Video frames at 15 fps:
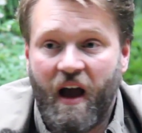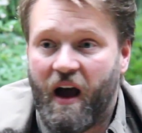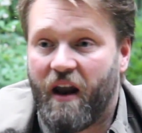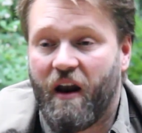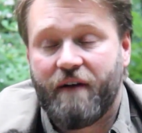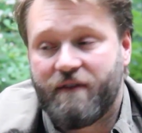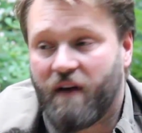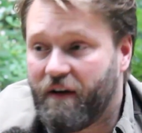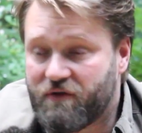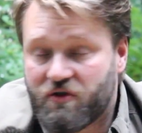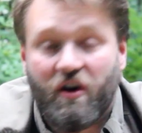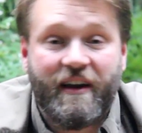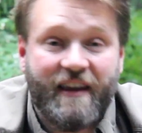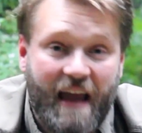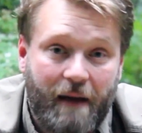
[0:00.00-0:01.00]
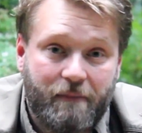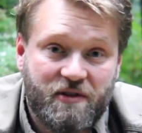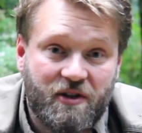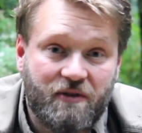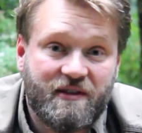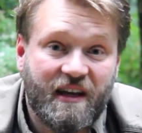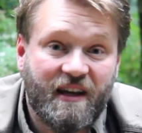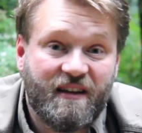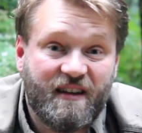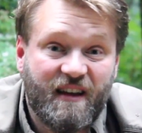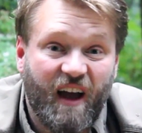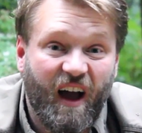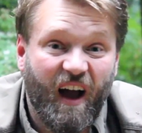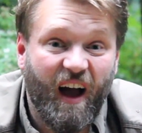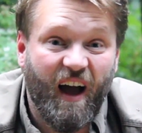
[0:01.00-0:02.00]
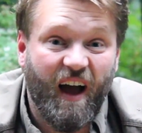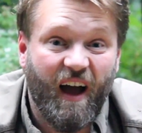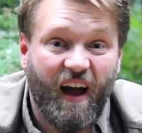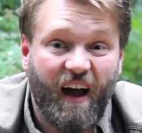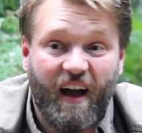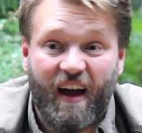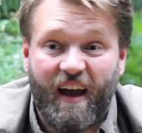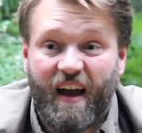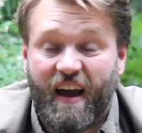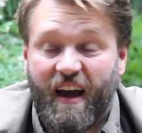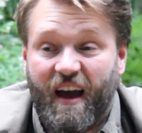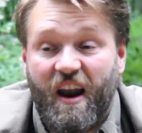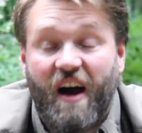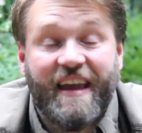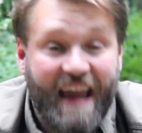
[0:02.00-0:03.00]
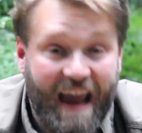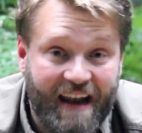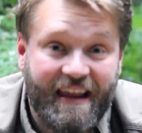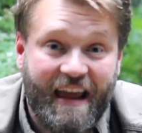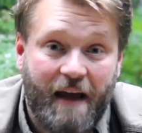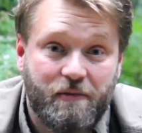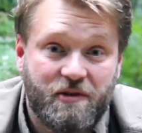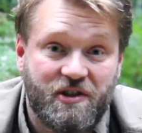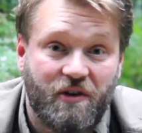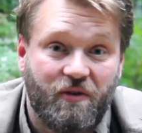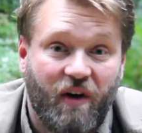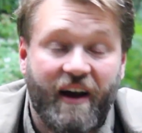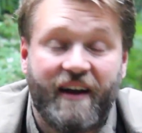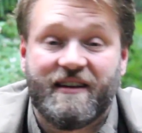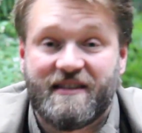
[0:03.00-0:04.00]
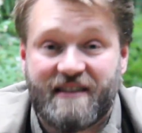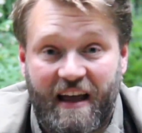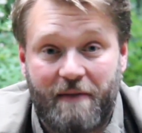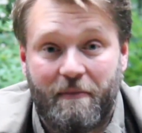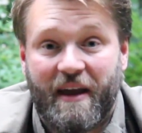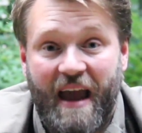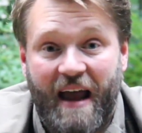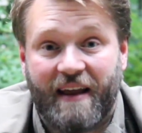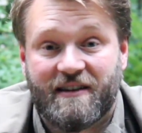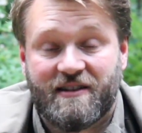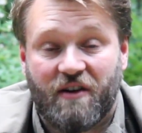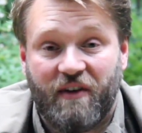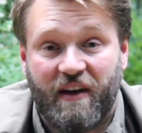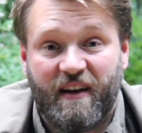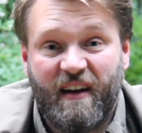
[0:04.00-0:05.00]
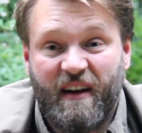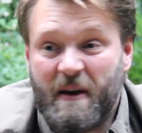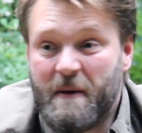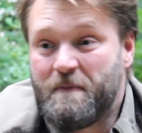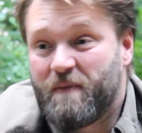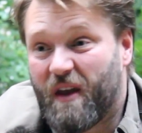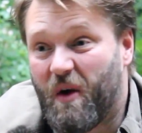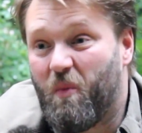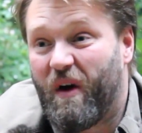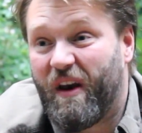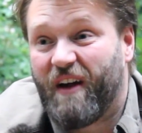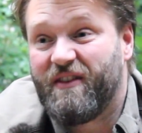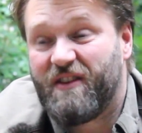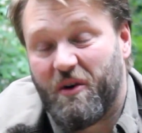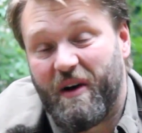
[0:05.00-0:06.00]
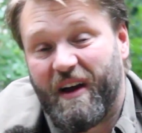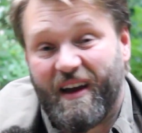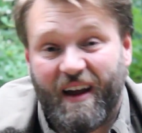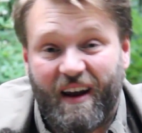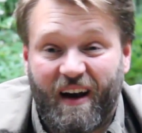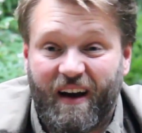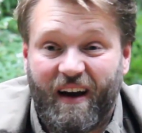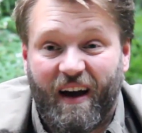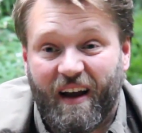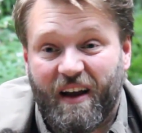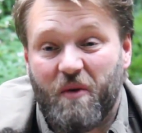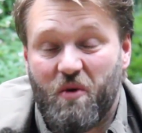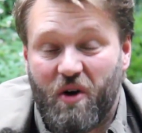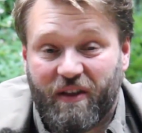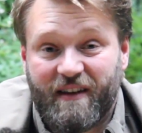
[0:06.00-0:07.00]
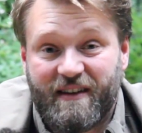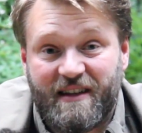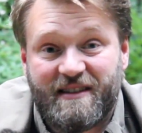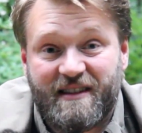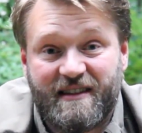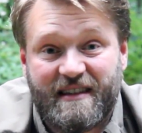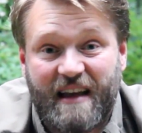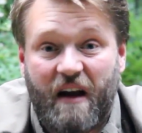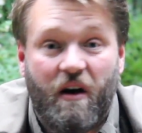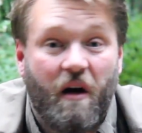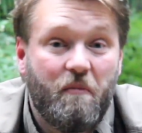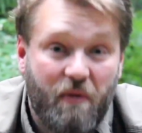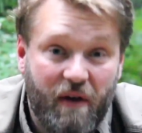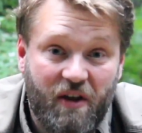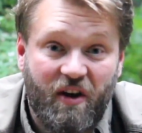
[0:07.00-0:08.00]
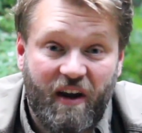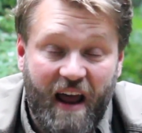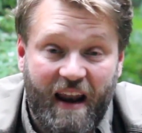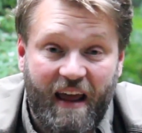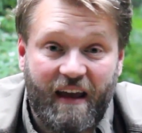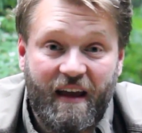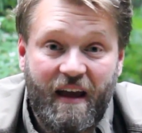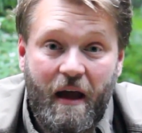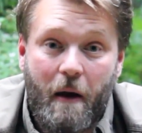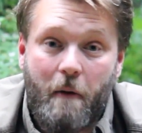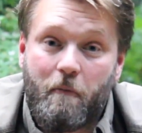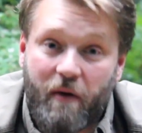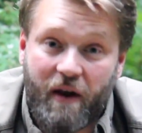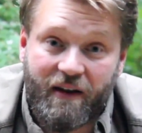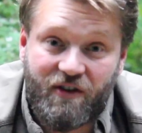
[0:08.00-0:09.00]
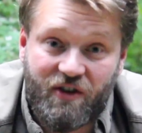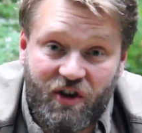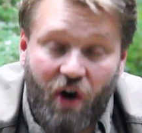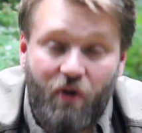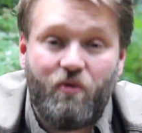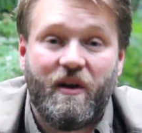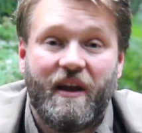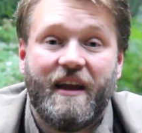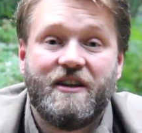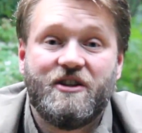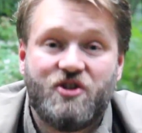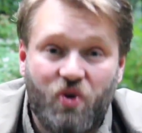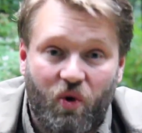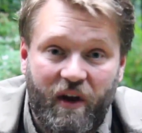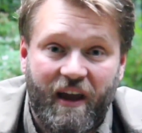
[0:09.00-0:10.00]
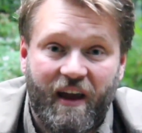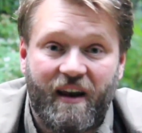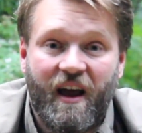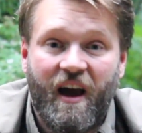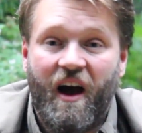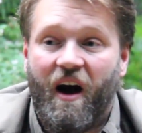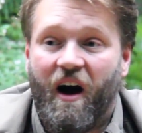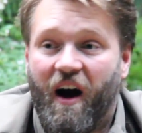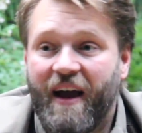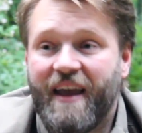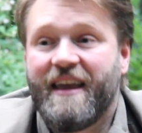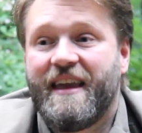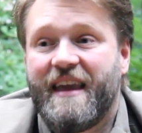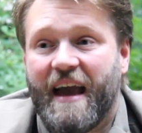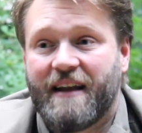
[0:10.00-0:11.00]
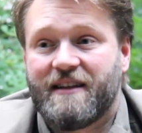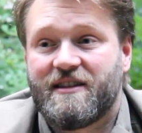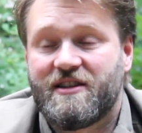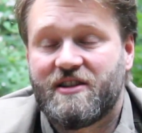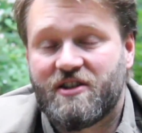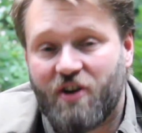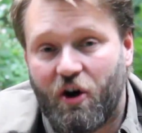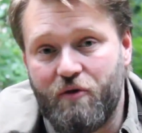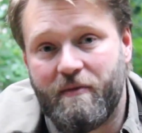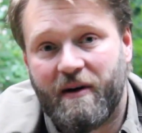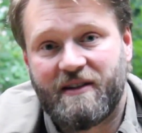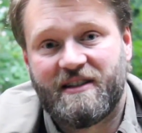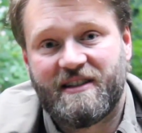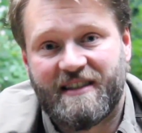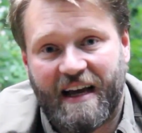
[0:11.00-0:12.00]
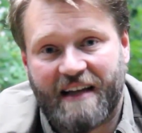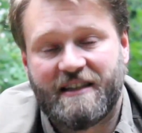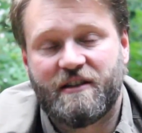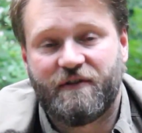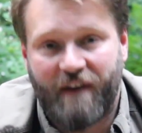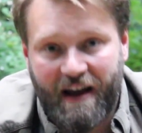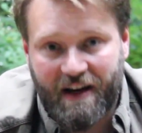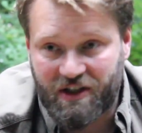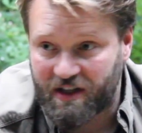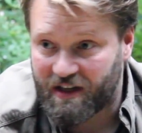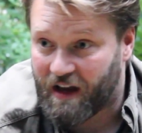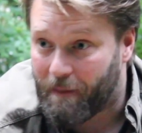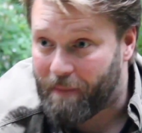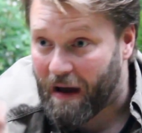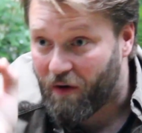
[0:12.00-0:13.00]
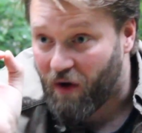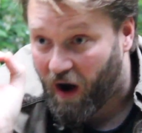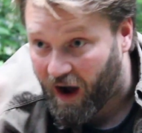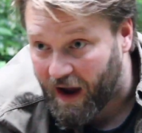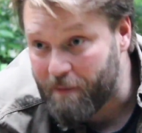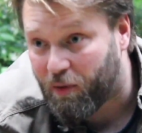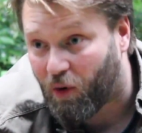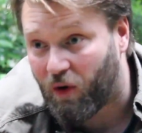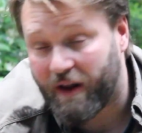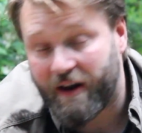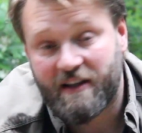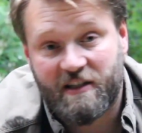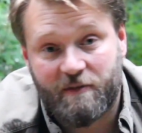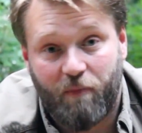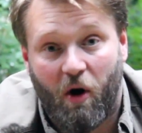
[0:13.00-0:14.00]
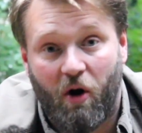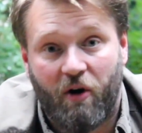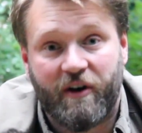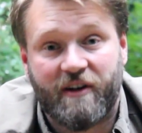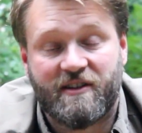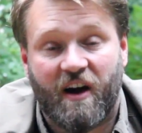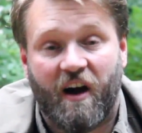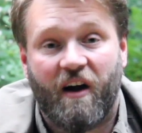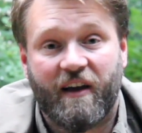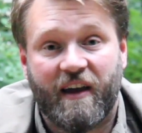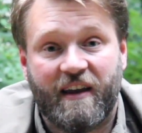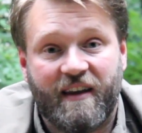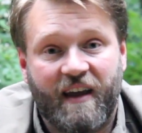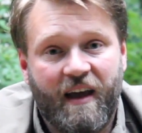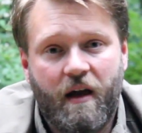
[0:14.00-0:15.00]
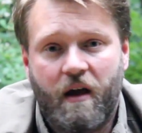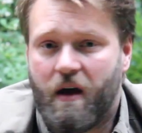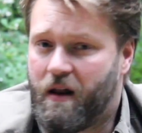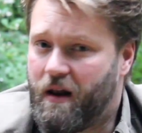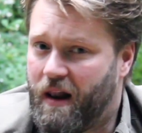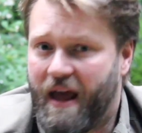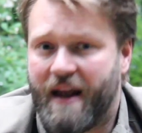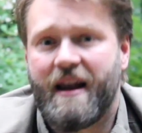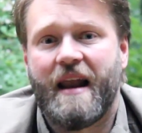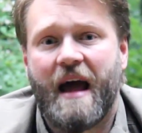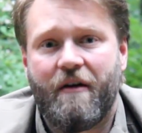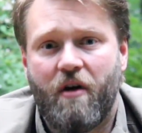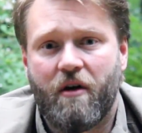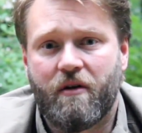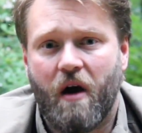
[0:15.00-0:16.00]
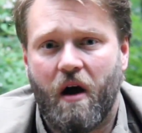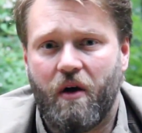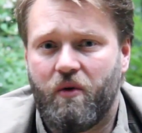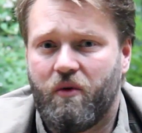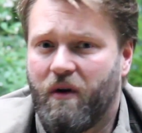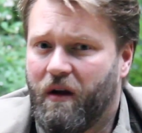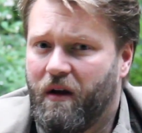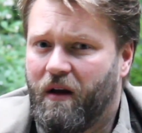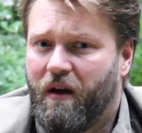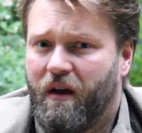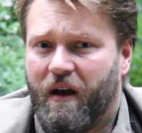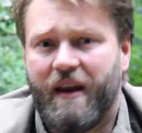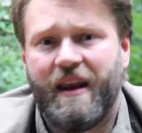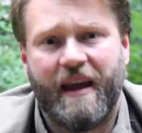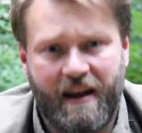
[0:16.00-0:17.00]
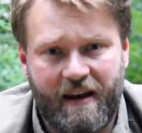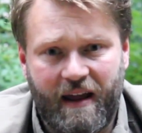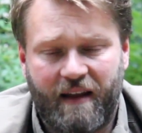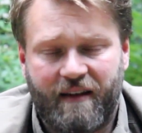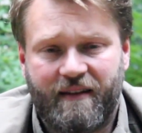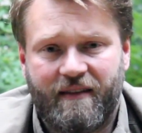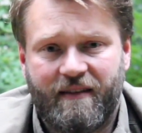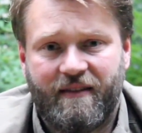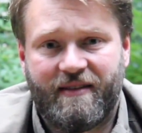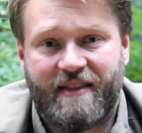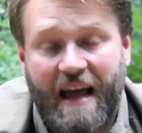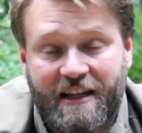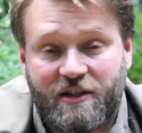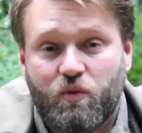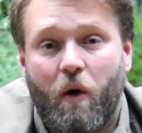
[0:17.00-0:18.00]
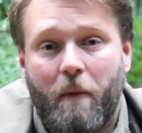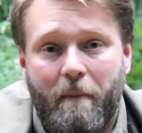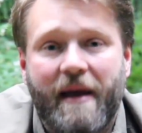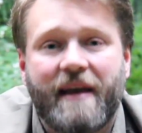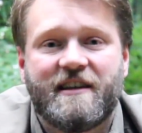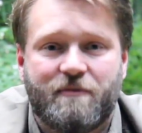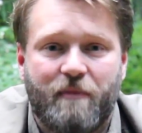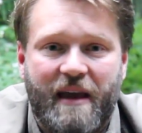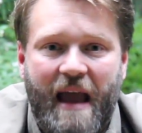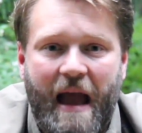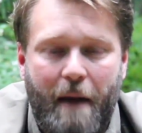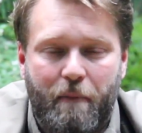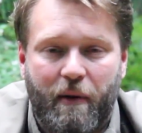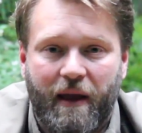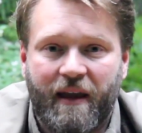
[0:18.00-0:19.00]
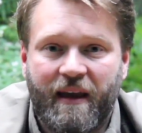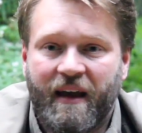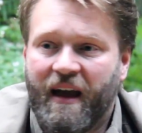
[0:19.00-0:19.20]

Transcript: And I've tried gap shooting, and I can gap shoot. I understand the mechanics of it, and when I do it and I can work the distance out, I'm pretty good at it. But I don't enjoy it. I get so much satisfaction about eyeballing a spot on a target and letting an arrow go and hitting it. That's what makes me happy.